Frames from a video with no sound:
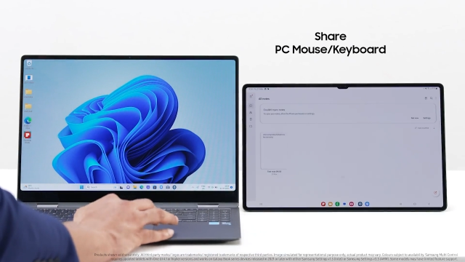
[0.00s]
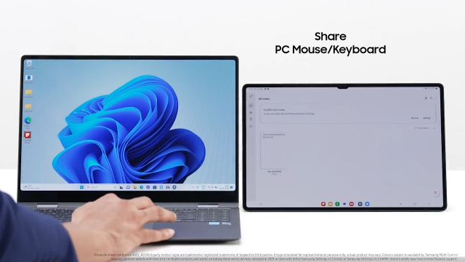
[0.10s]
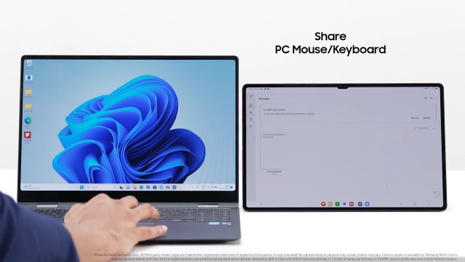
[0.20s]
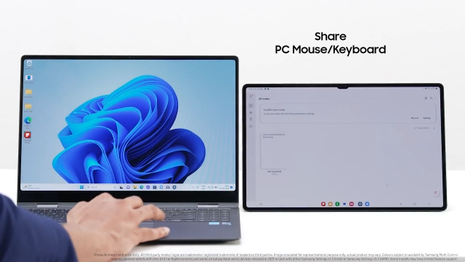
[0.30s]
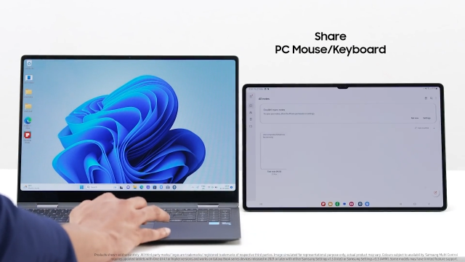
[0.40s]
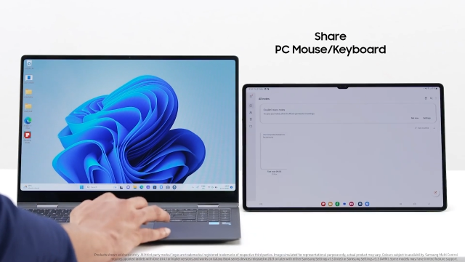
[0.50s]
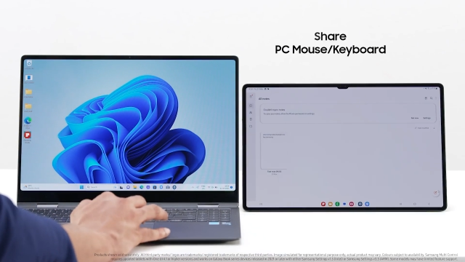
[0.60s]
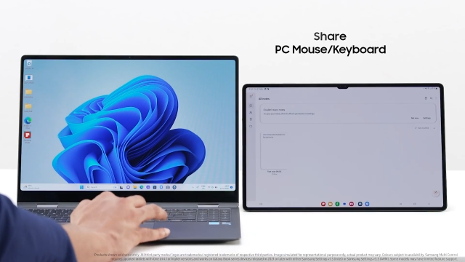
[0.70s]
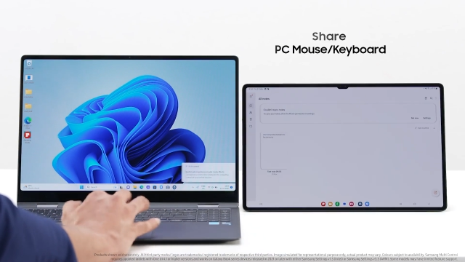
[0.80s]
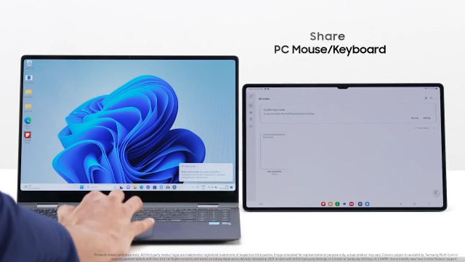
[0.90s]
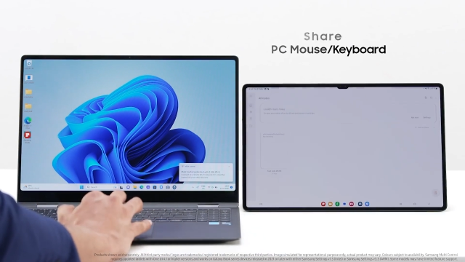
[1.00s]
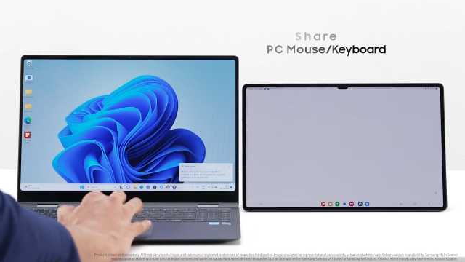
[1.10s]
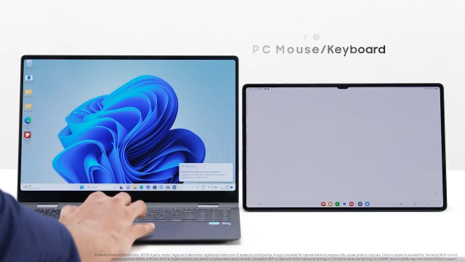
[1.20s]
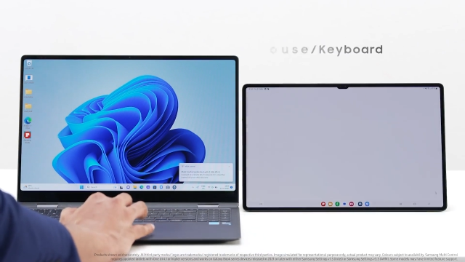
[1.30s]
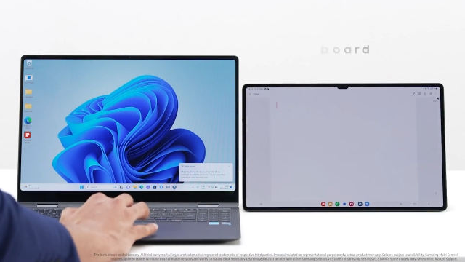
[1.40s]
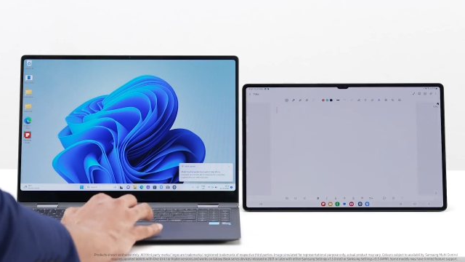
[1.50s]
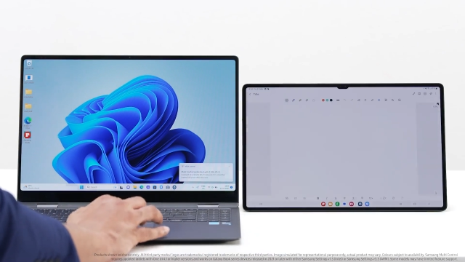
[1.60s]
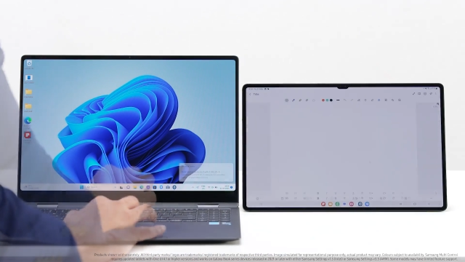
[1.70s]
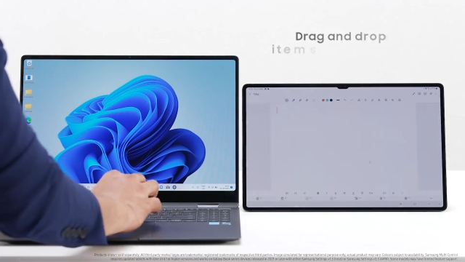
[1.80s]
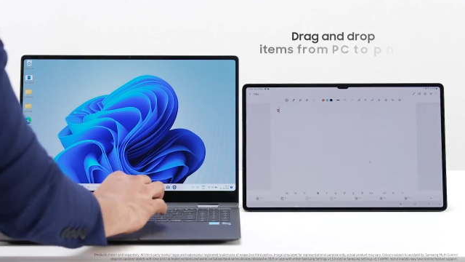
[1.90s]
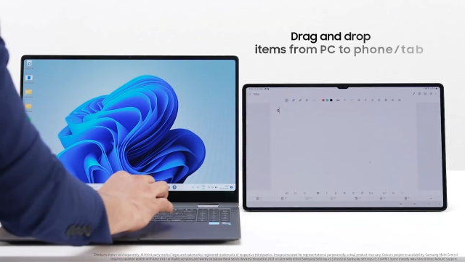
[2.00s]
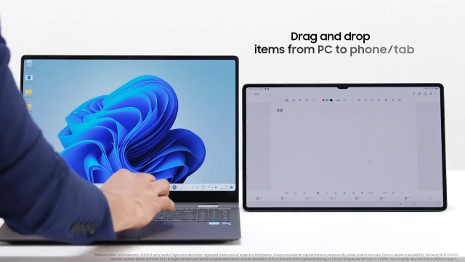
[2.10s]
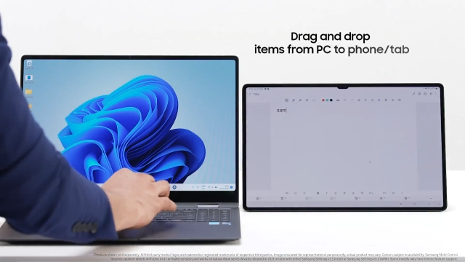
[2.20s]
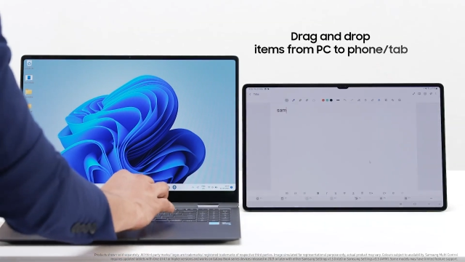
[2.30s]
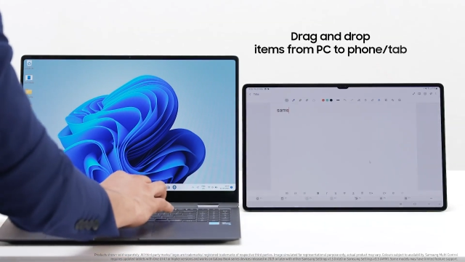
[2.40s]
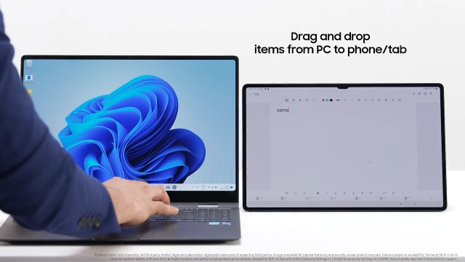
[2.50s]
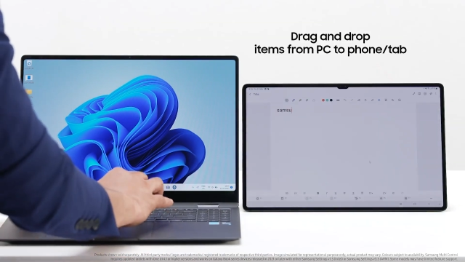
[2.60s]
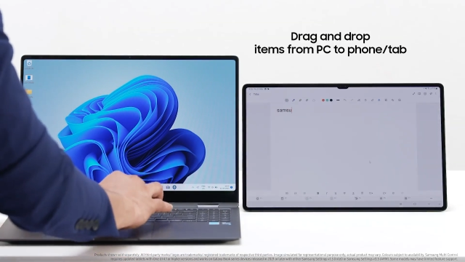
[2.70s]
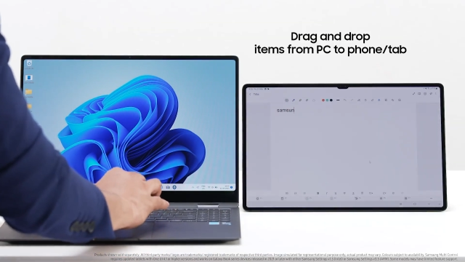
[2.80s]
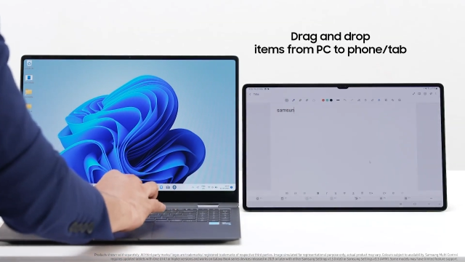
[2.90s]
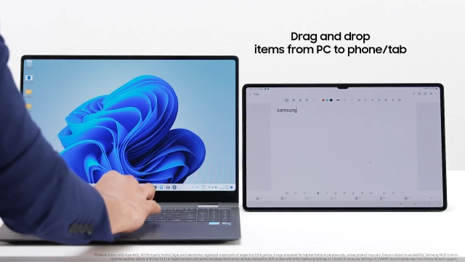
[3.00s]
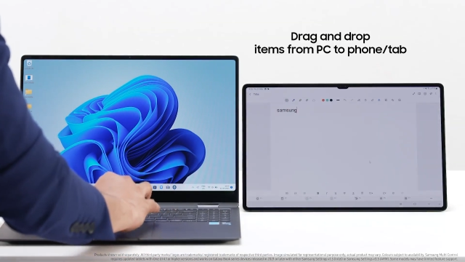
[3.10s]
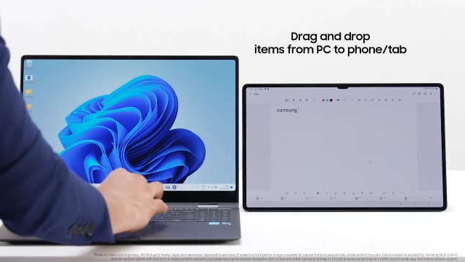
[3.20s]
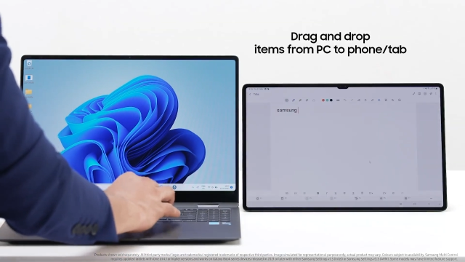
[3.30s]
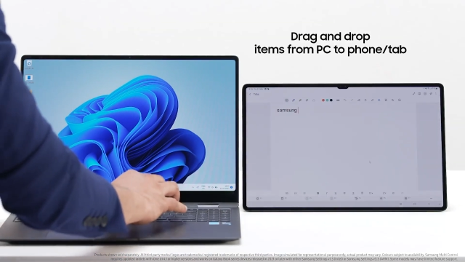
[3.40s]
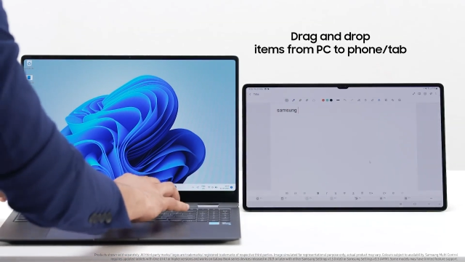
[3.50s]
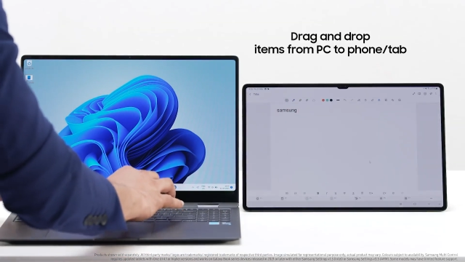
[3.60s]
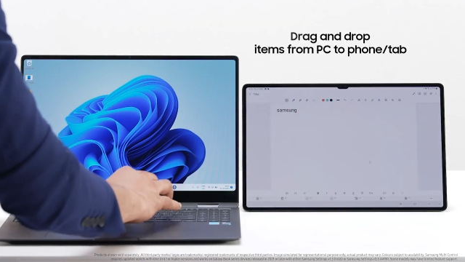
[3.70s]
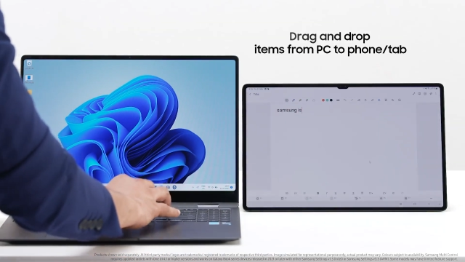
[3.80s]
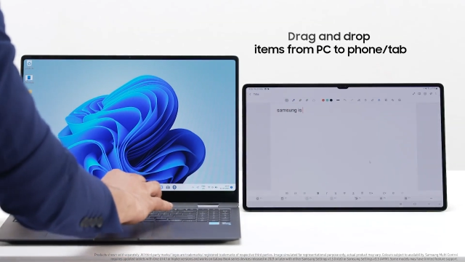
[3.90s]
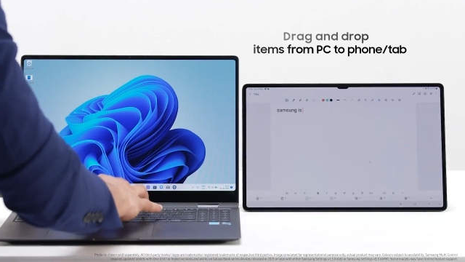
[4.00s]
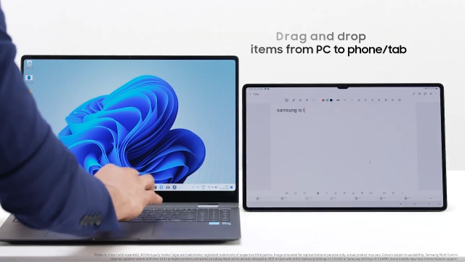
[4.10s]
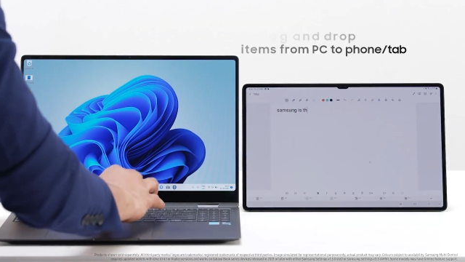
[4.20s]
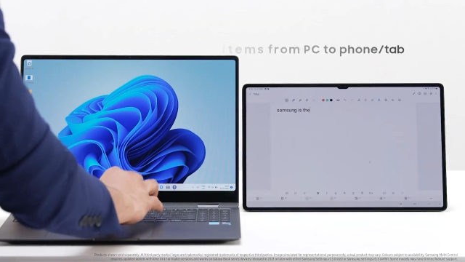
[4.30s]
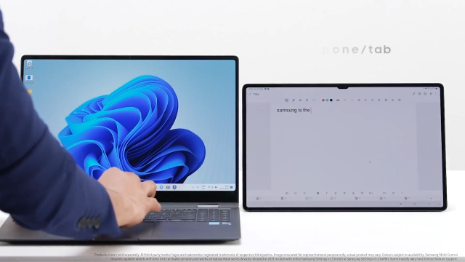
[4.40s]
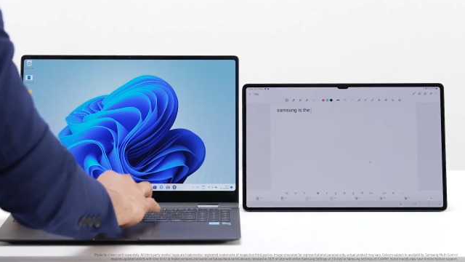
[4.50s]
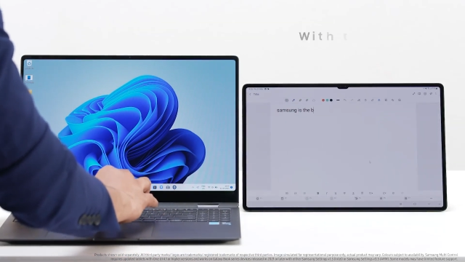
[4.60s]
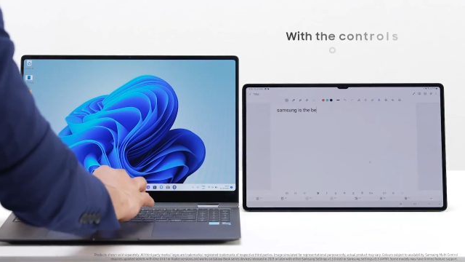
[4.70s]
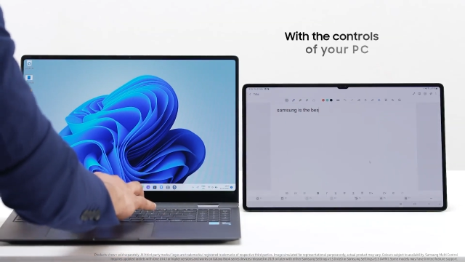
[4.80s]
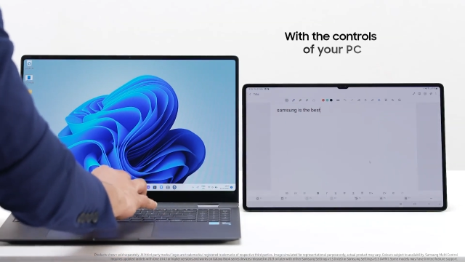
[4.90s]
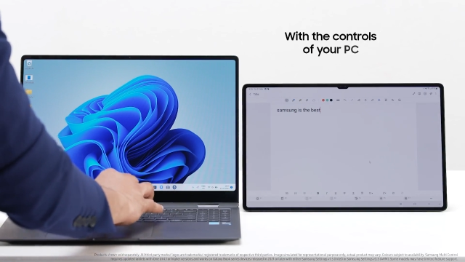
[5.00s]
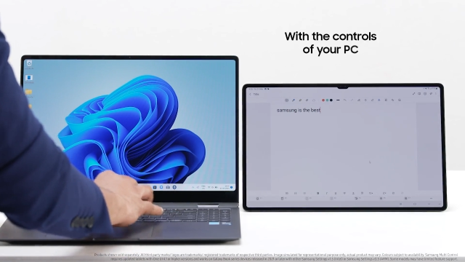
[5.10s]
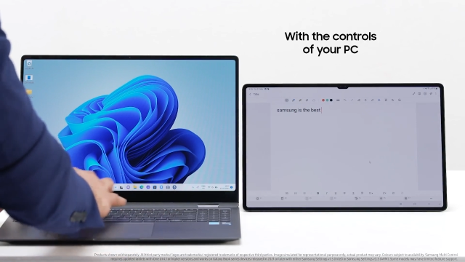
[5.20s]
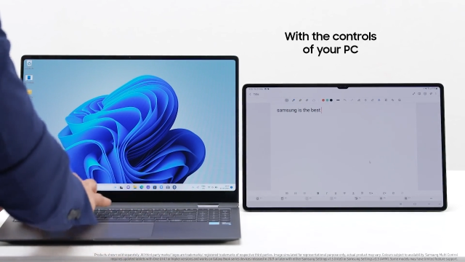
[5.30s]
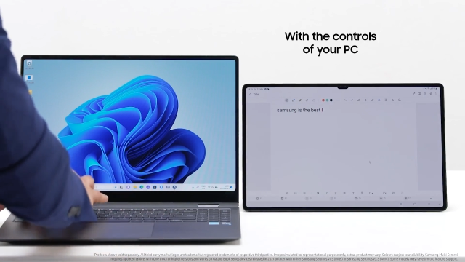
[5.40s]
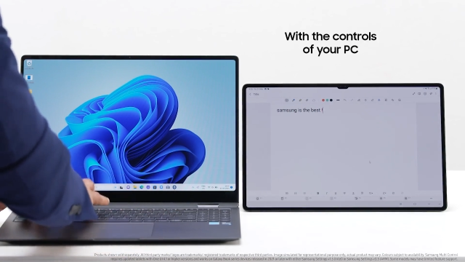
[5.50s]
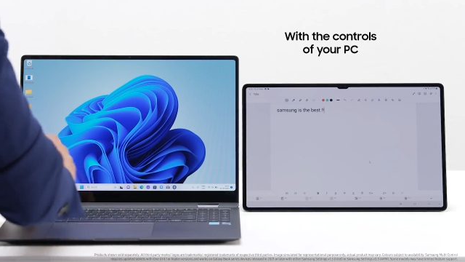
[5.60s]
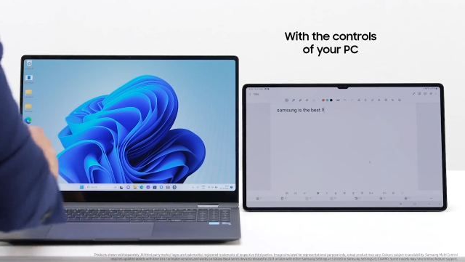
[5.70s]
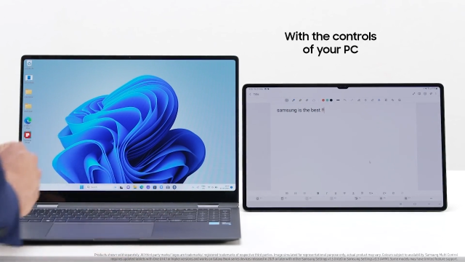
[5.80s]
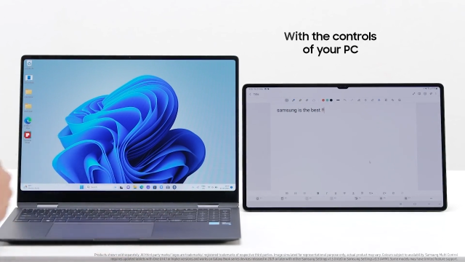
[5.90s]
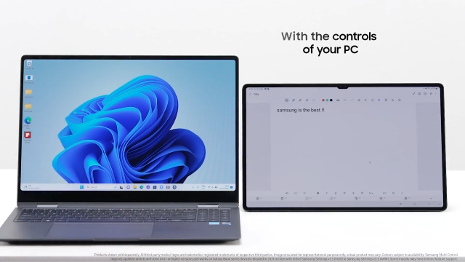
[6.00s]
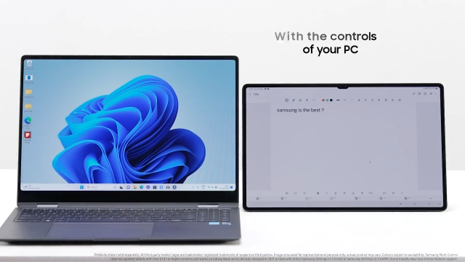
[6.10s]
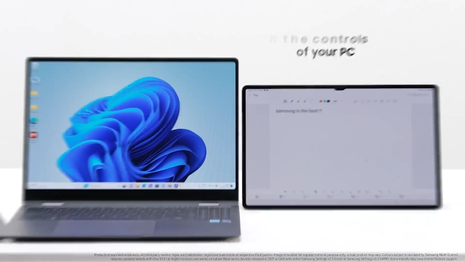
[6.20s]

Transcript: No face is visible, so there are no lips to read.